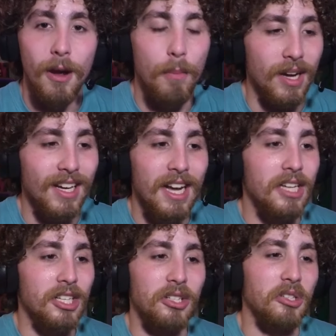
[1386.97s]
But
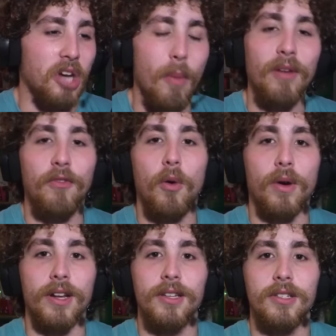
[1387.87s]
coming
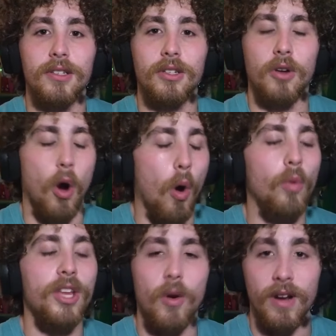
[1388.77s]
forward is
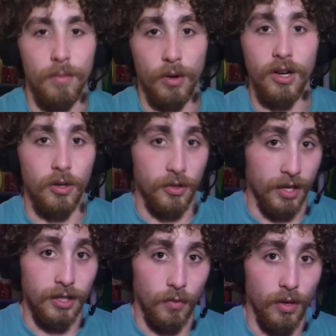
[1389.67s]
only going to bring good
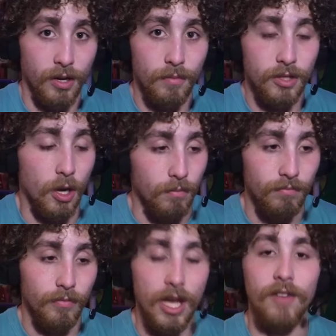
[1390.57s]
things for you. So
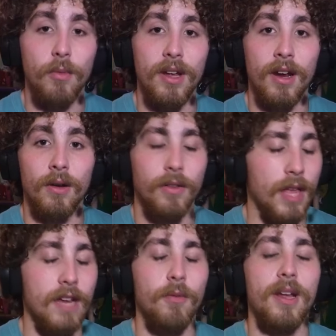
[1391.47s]
thank you for being here.
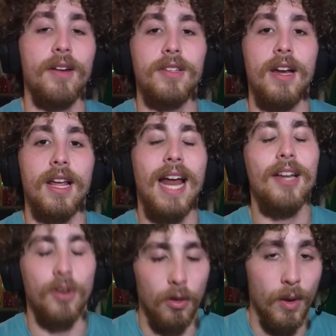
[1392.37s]
Thank you for being outstanding. And
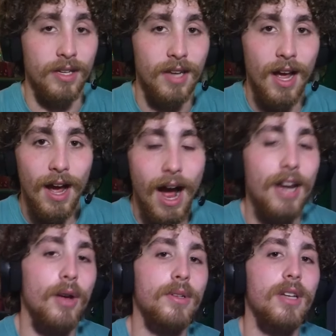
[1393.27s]
as always,
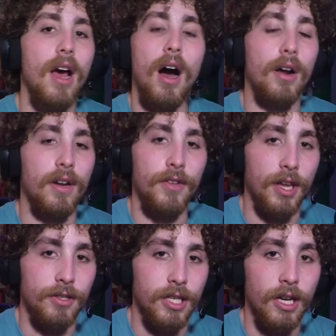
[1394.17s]
adios,
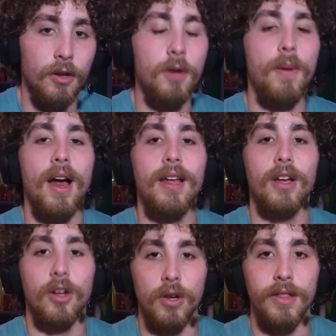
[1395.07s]
arrivederci, goodbye,
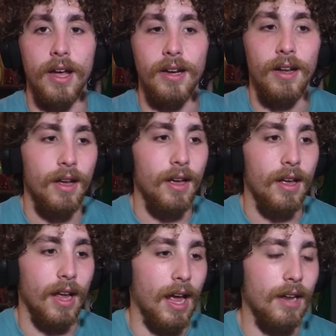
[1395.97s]
good night.
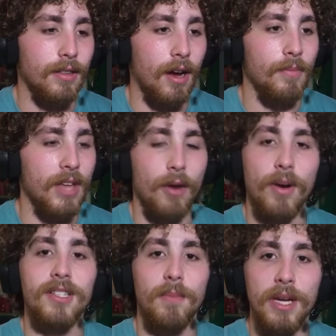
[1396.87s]
And
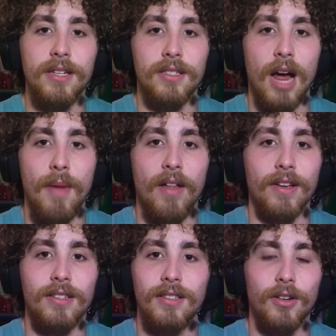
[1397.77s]
rest in peace. I'm Alex.